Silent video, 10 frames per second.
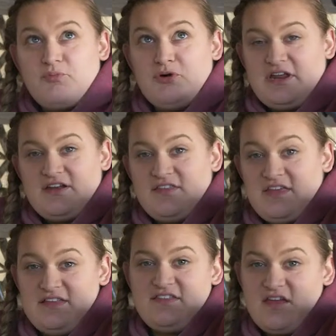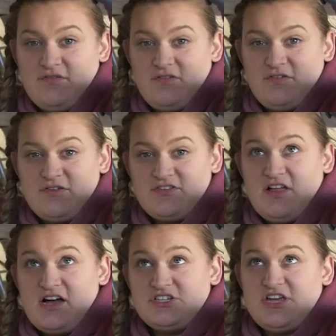putting on the inside of the
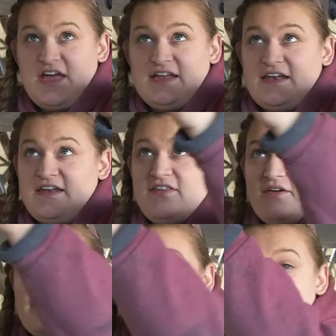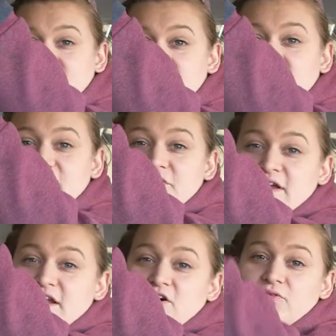fuselage and they're being held together
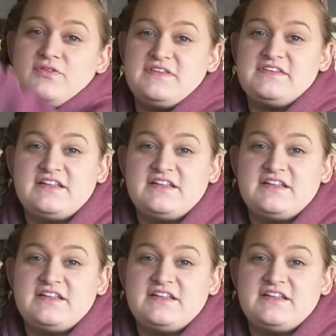right now with these